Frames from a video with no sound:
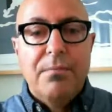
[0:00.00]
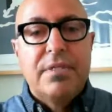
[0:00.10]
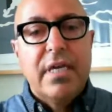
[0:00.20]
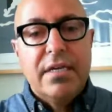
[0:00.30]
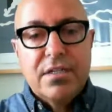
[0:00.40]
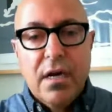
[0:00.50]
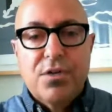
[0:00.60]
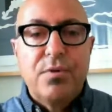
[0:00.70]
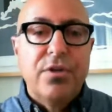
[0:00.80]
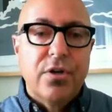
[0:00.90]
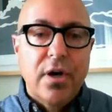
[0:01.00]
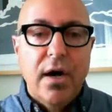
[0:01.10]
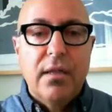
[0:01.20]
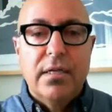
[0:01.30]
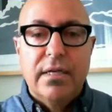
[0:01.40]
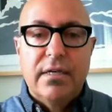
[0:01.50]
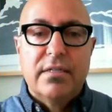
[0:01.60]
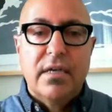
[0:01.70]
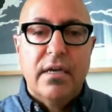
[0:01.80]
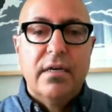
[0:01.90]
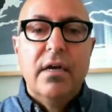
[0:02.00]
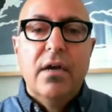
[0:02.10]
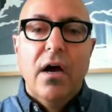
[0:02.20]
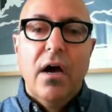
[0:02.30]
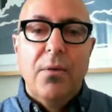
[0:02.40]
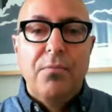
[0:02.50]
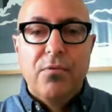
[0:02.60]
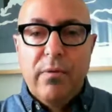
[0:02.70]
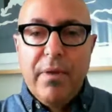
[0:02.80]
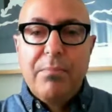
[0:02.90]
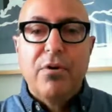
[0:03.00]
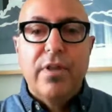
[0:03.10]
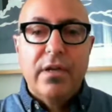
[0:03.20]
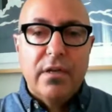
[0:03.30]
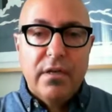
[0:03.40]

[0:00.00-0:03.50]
stay in touch with your colleagues and remember that